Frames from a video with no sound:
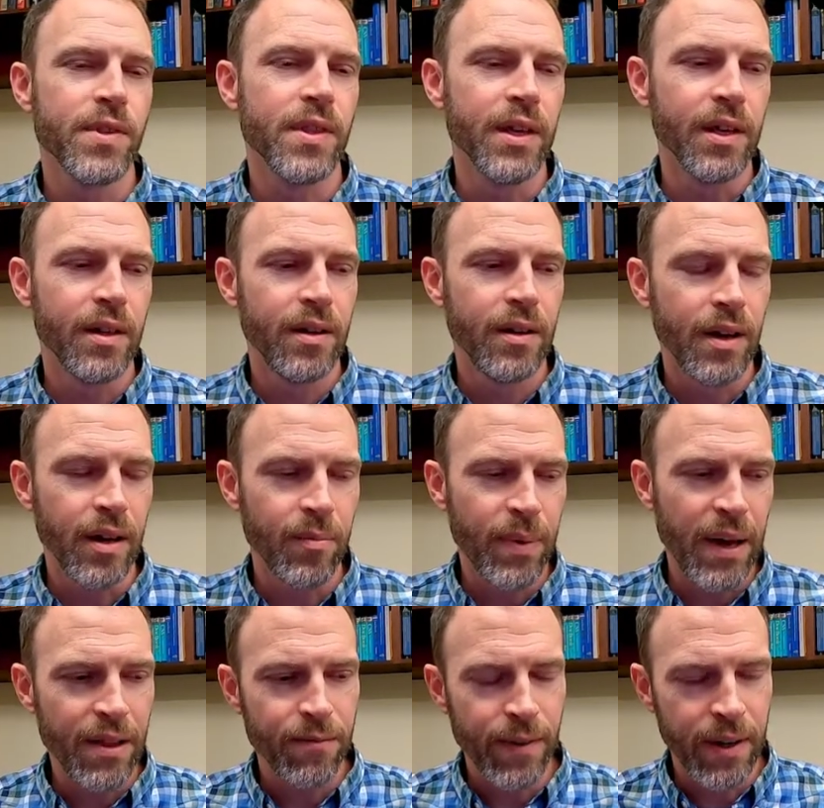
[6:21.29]
that
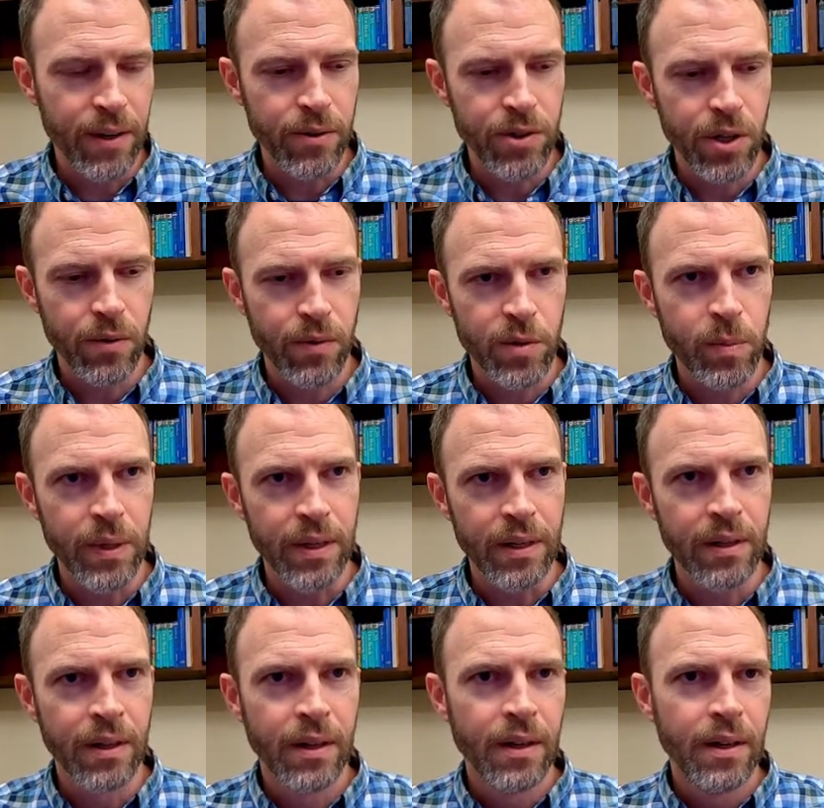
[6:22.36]
Pathfinder has always been